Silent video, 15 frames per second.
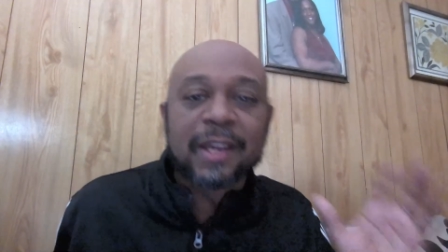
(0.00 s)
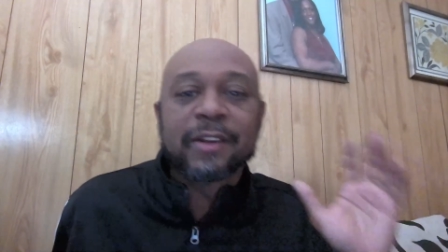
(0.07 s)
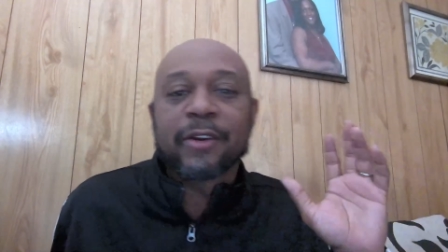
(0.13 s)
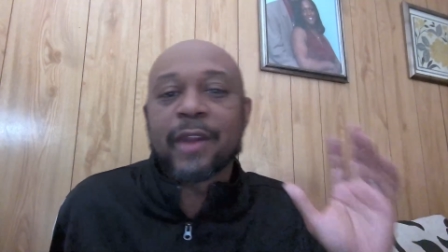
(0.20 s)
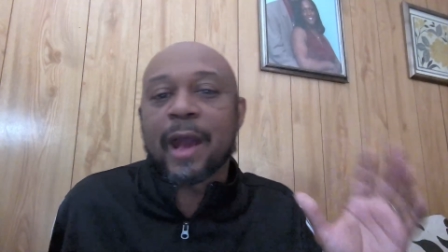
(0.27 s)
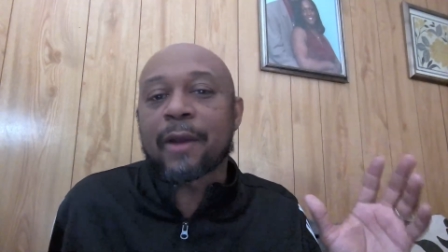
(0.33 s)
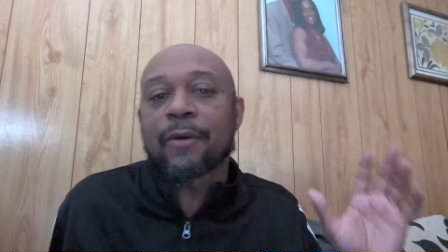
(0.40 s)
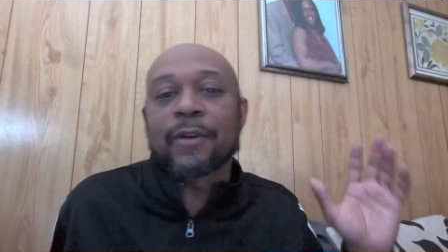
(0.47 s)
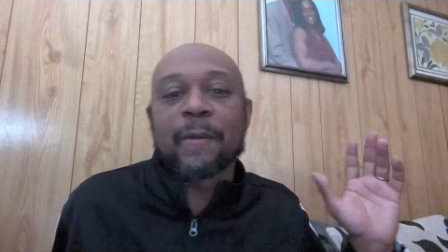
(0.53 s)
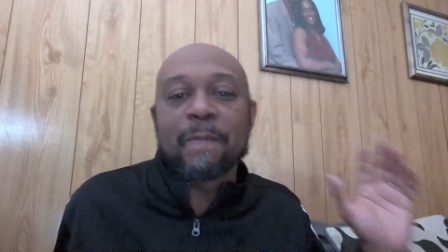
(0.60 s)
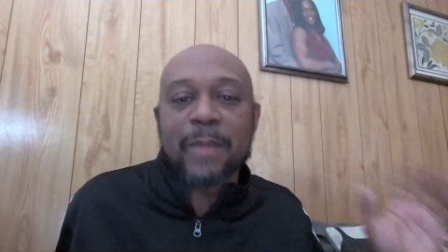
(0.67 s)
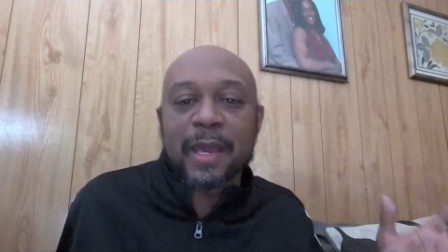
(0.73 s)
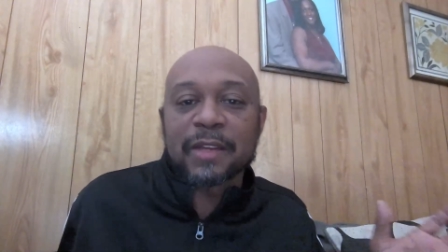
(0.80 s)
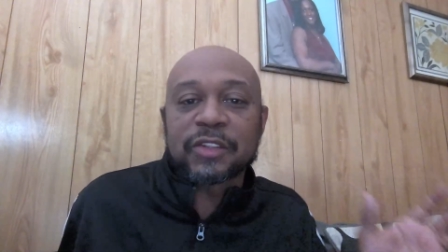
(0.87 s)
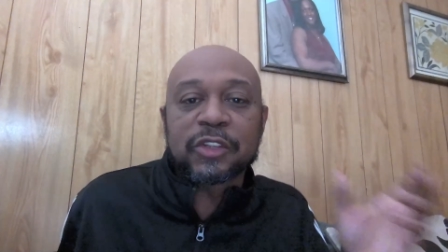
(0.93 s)
They're not going to
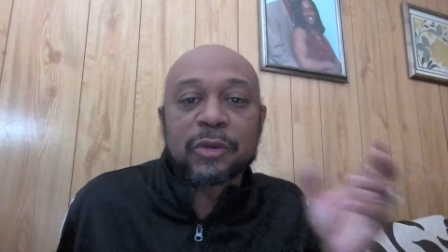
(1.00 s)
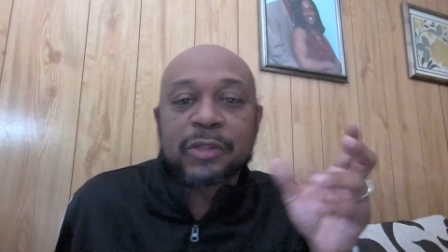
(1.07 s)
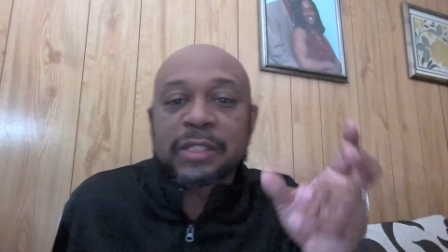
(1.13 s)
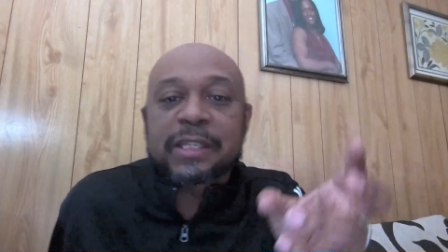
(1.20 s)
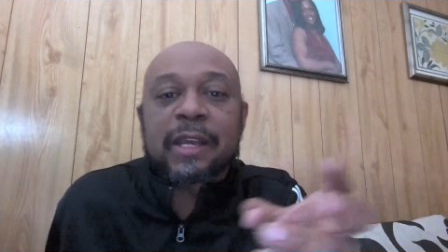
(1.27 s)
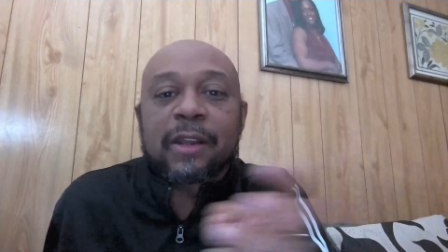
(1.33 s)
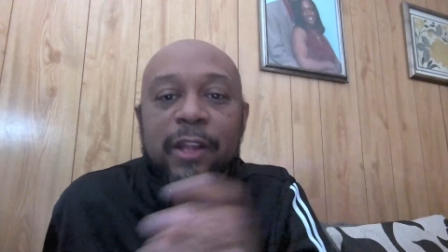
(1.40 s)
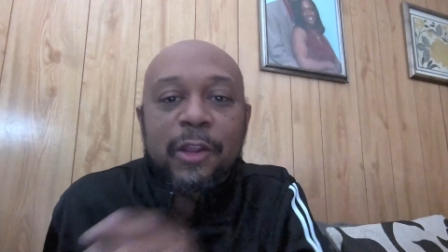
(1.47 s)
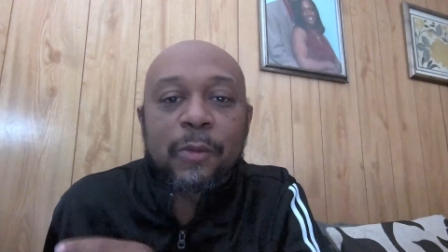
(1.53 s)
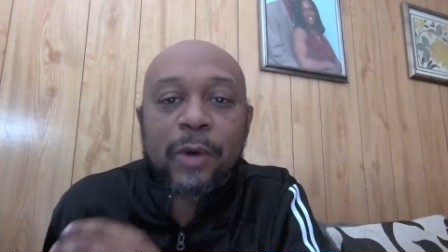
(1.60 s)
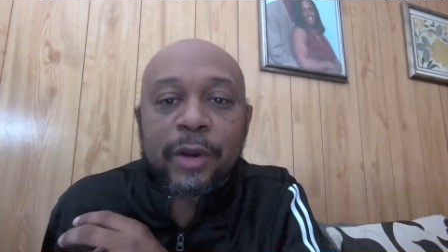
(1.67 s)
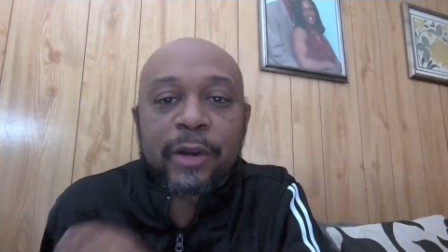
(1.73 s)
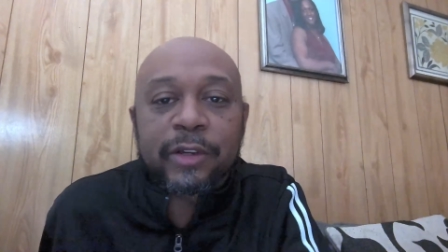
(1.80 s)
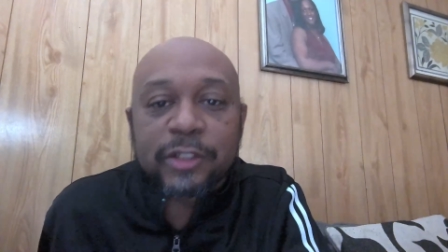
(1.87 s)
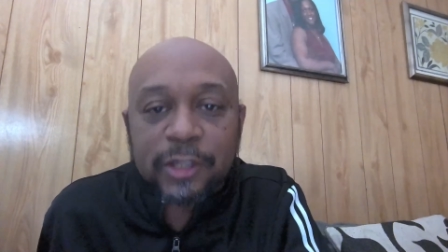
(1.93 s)
miss you stealing
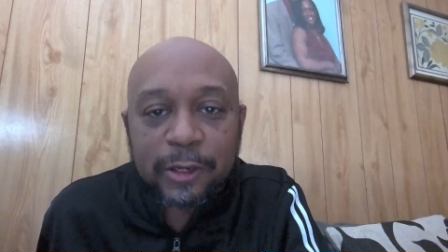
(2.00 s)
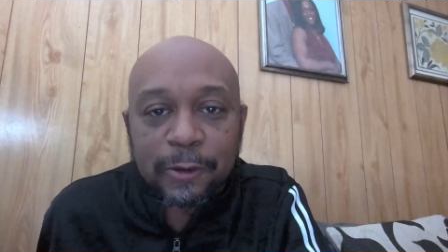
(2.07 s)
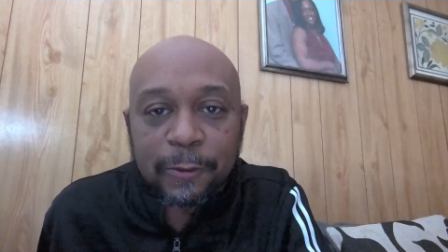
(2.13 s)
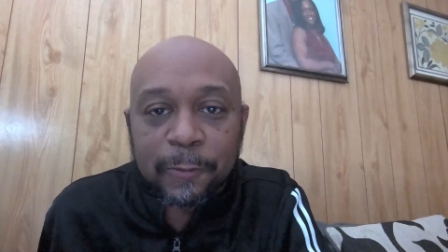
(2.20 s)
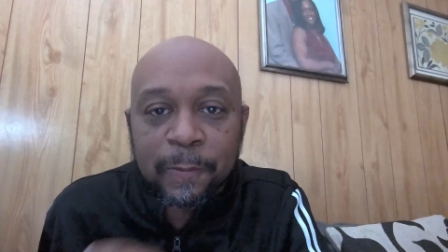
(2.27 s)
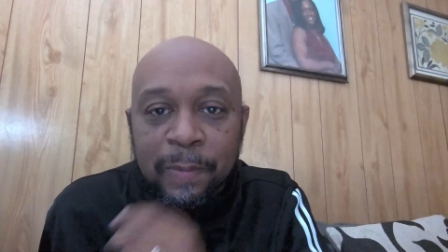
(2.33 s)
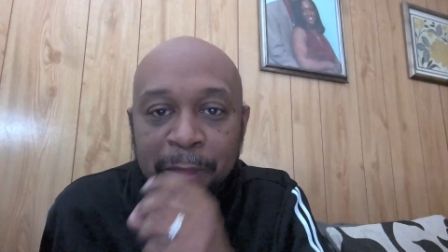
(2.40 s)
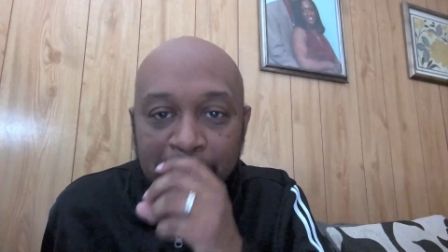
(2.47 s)
one or two.